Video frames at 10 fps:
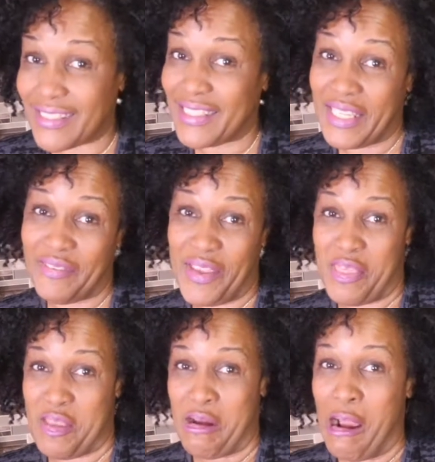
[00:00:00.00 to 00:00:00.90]

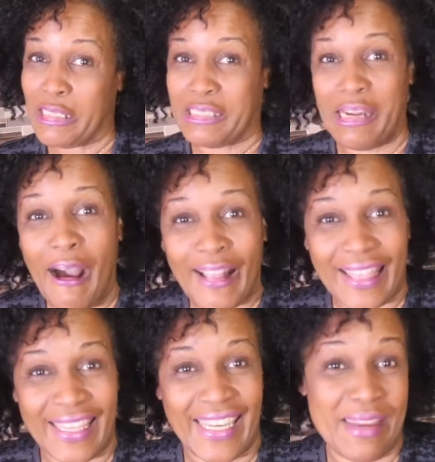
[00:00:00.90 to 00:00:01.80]
leaving their hot
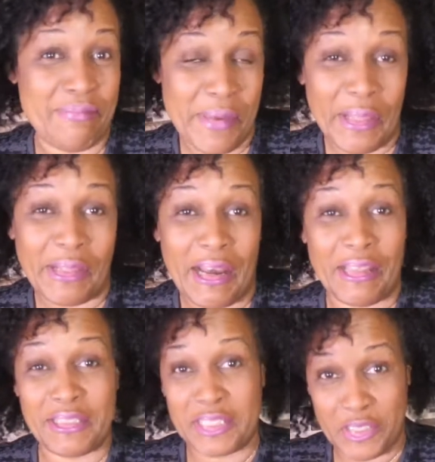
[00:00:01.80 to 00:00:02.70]
chocolate and milk
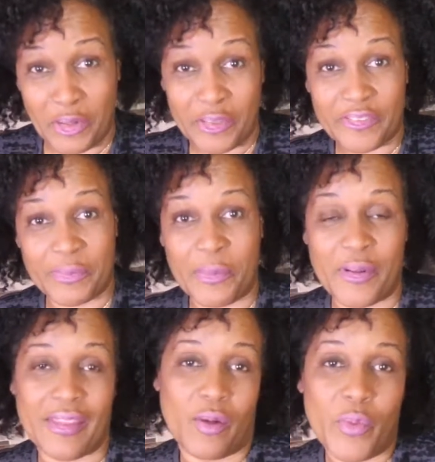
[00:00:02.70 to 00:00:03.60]
on the stove for
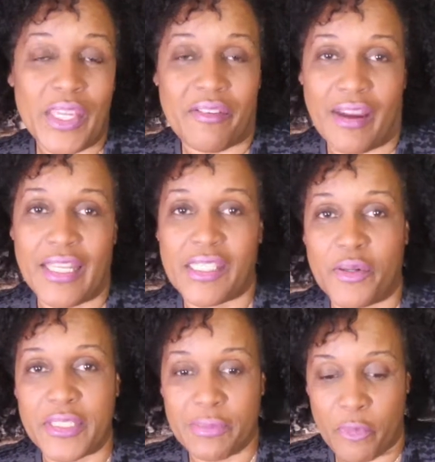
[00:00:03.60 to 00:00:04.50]
more than a week, right?
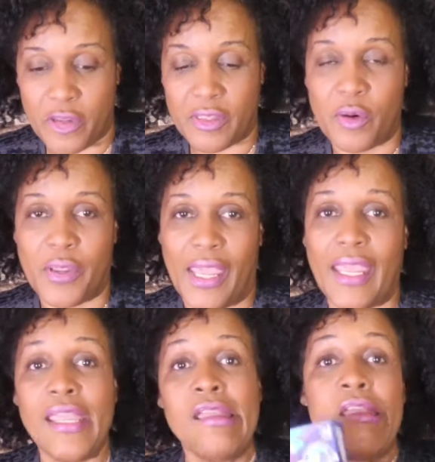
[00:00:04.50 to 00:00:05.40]
So it's more than
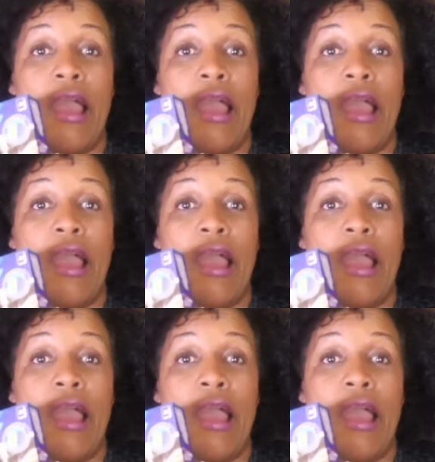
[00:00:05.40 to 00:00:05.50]
okay.